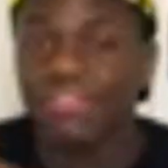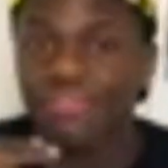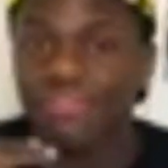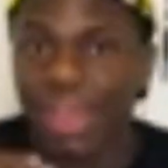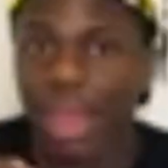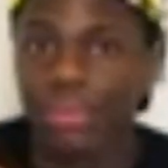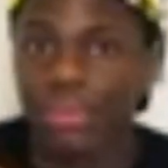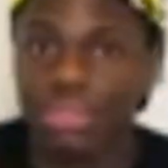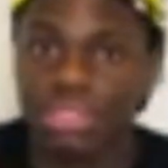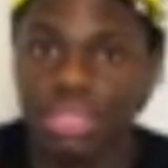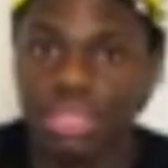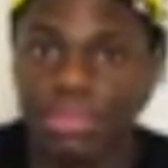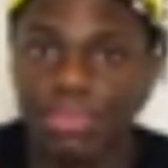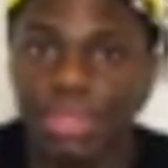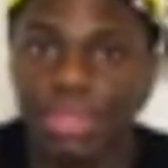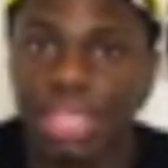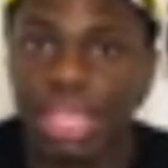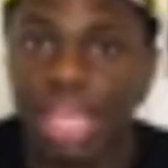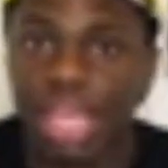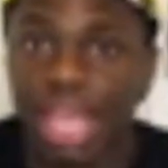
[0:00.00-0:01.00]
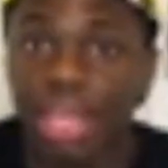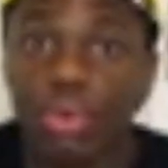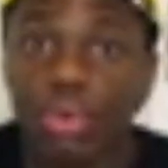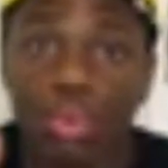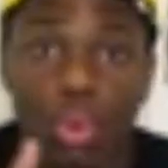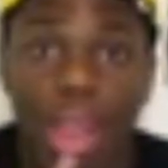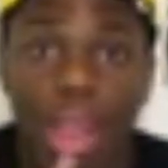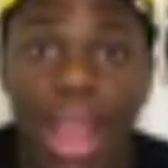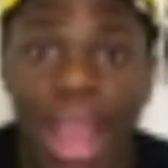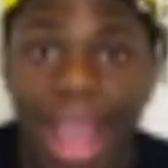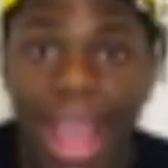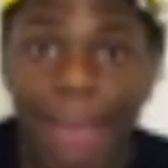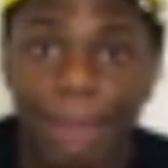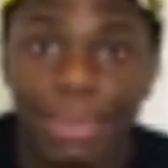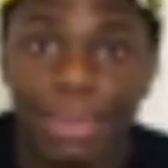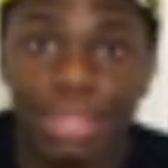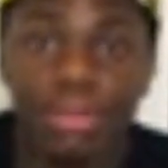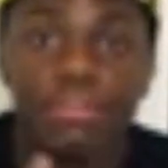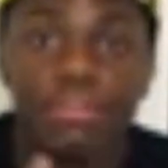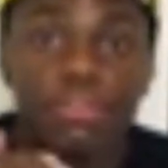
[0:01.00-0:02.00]
found something in what
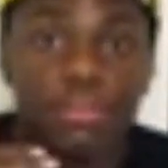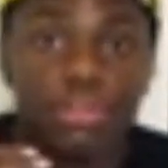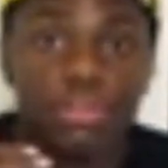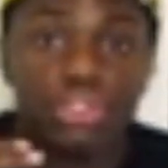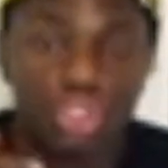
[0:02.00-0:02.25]
happened